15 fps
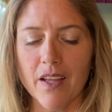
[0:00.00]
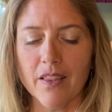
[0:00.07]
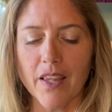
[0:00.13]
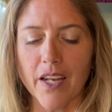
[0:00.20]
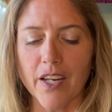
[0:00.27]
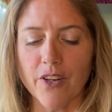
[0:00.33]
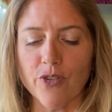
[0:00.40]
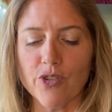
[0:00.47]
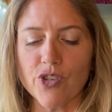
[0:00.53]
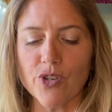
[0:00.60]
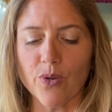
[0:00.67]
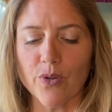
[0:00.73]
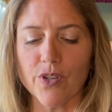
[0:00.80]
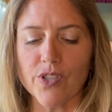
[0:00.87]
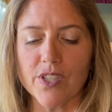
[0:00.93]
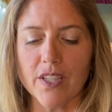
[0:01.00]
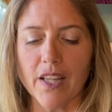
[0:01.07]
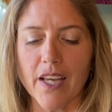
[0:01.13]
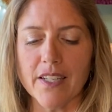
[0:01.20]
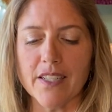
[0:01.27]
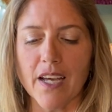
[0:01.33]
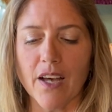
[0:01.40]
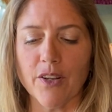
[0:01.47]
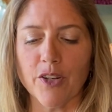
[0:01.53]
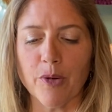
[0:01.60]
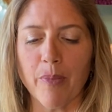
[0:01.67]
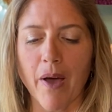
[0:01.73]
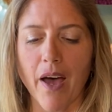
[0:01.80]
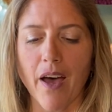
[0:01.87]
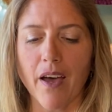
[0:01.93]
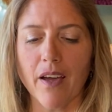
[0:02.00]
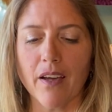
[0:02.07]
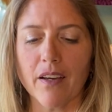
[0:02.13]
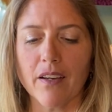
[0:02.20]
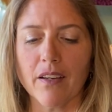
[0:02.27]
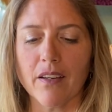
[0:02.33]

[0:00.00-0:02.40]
Letting your shoulders glide down your back.